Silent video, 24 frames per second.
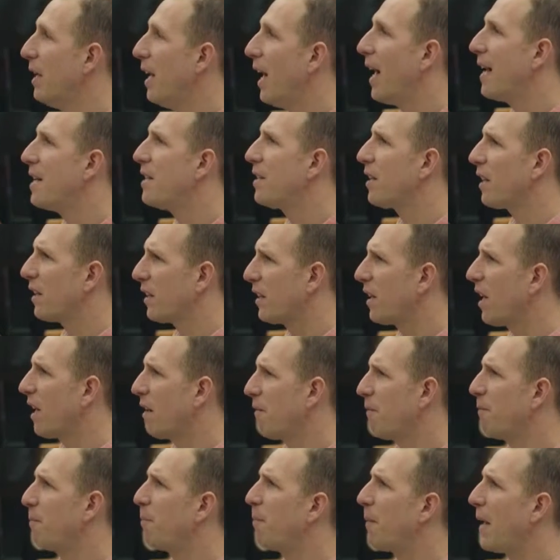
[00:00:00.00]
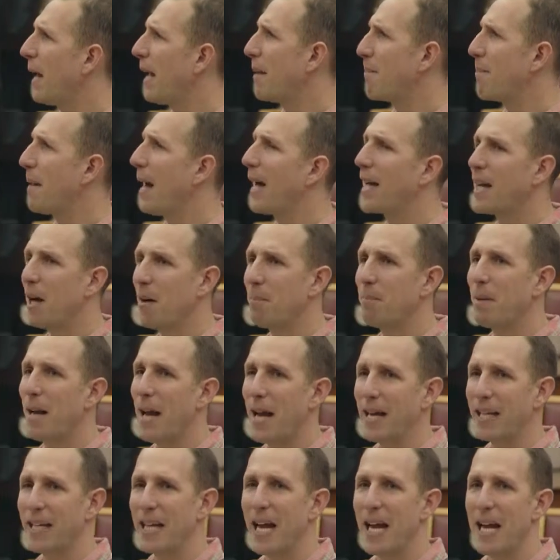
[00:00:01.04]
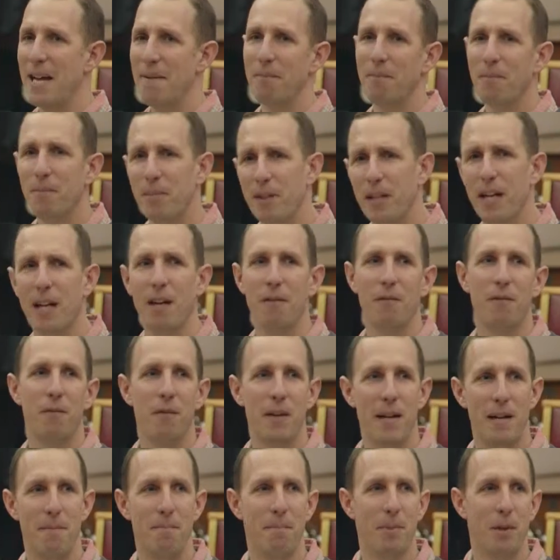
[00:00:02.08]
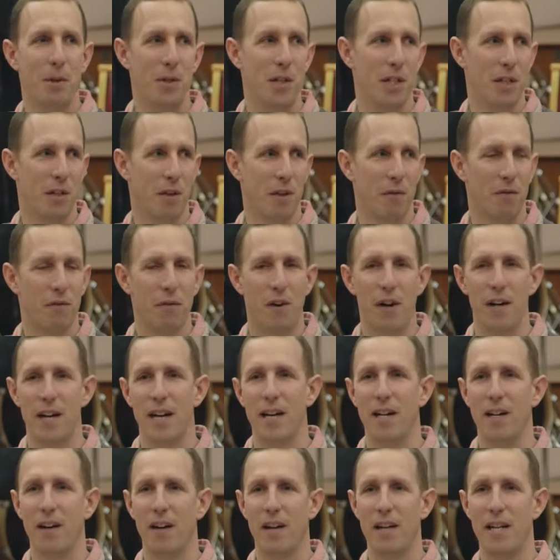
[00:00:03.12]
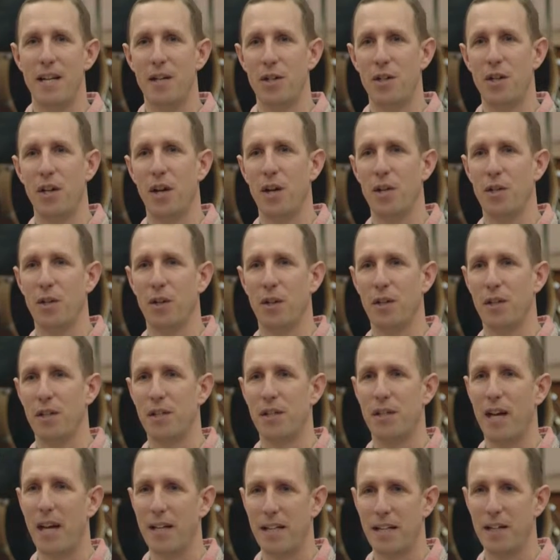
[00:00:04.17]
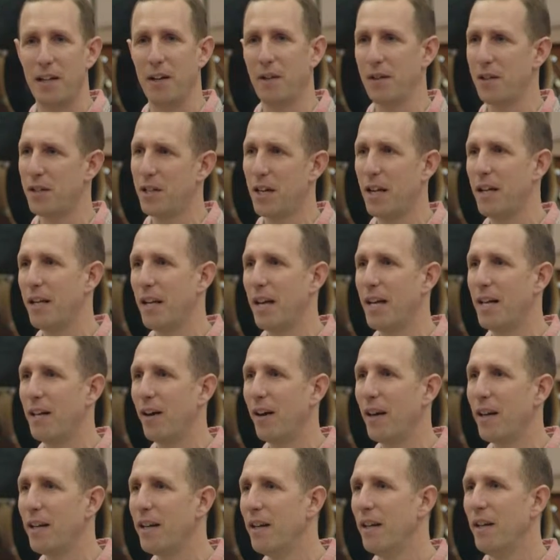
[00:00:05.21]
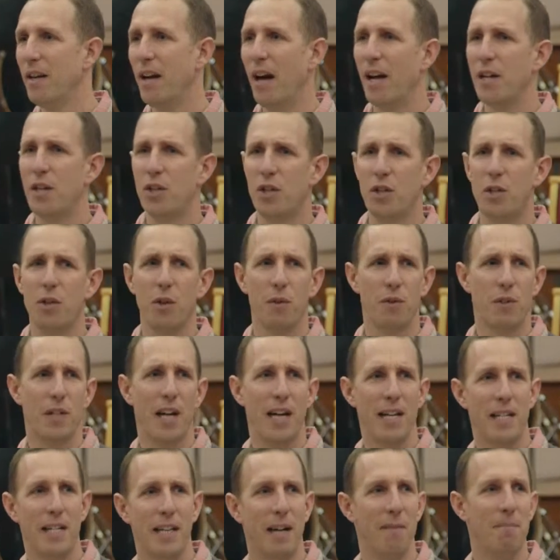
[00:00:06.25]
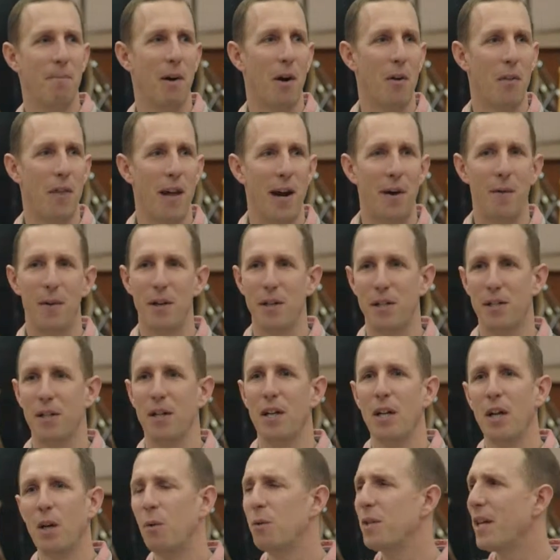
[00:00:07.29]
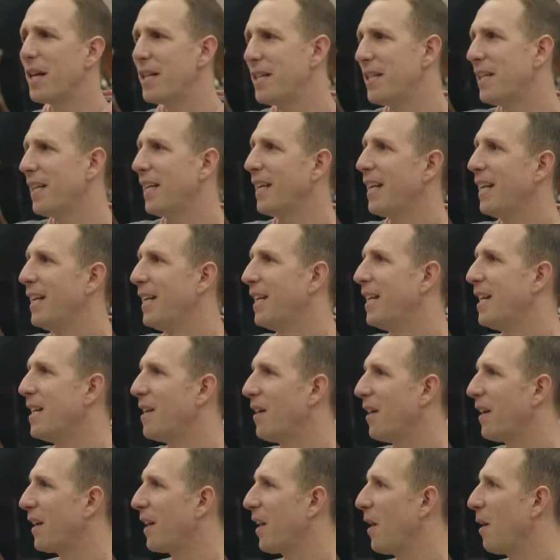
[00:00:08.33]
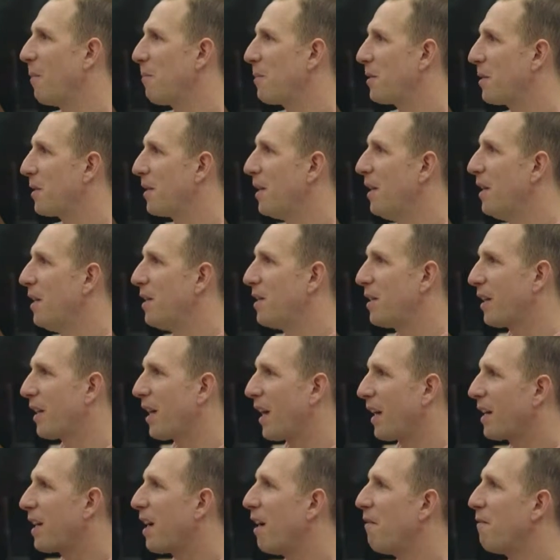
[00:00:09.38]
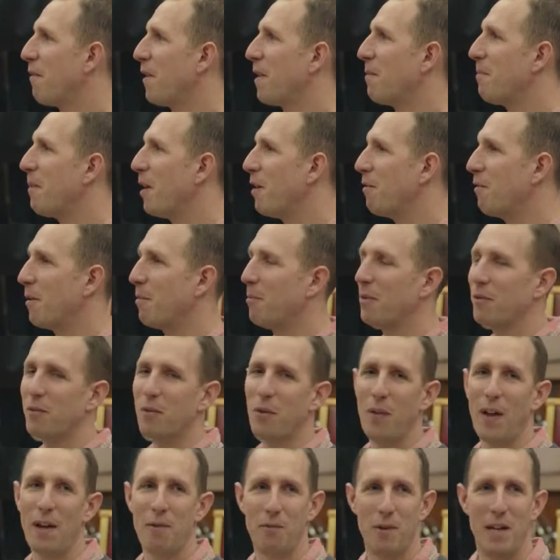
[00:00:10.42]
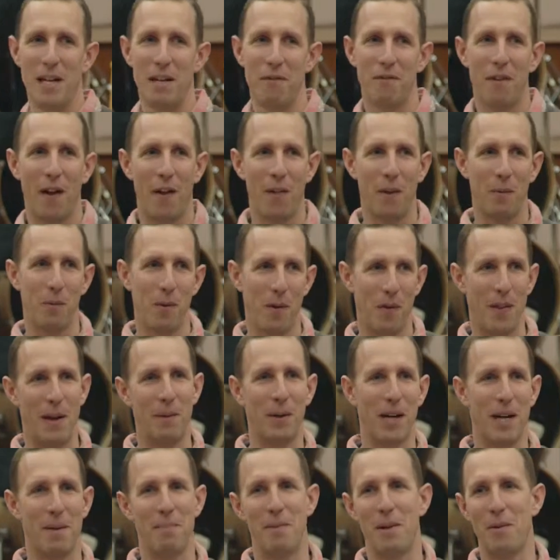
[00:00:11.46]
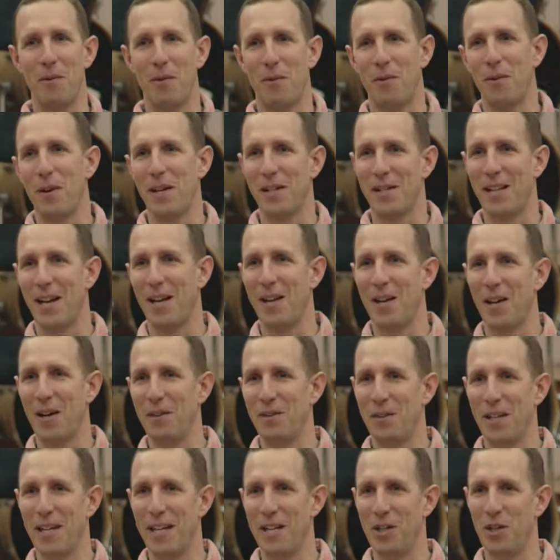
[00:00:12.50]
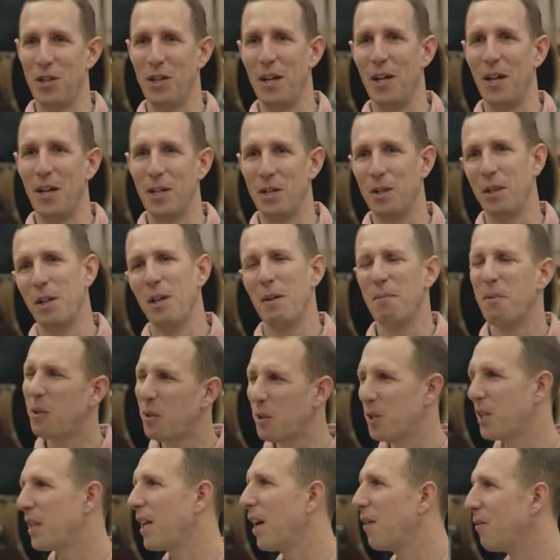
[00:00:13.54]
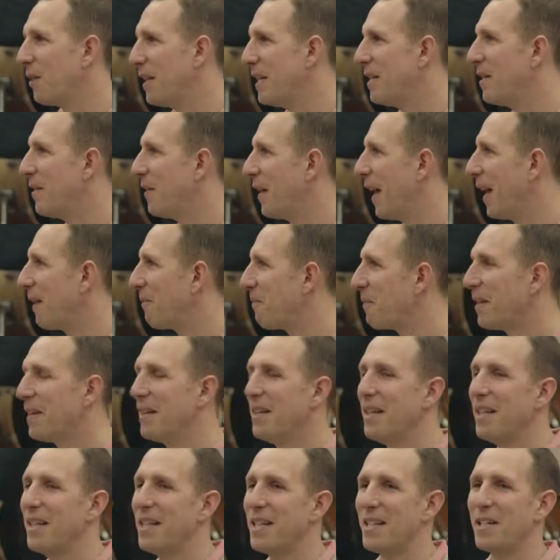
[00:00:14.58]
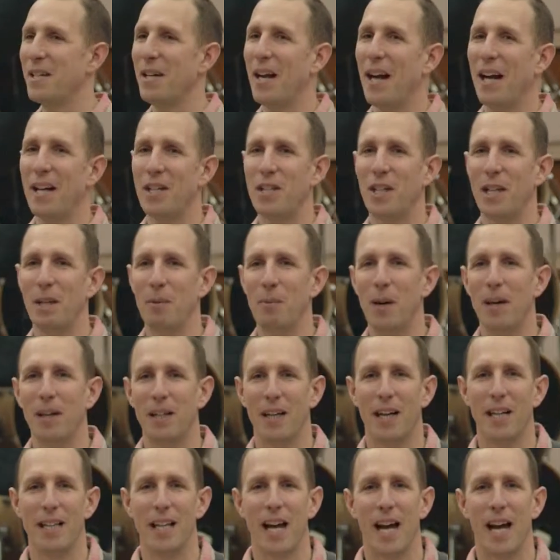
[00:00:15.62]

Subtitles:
and kind of playing a backup plan game, kind of in bougies on a Friday night and in church on a Sunday night, and sort of dating in both areas, or dating in the nightclubs to kind of cover them over before they really found the one they were going to be with the rest of their lives in church. But of course, you can't really do that. It doesn't actually work like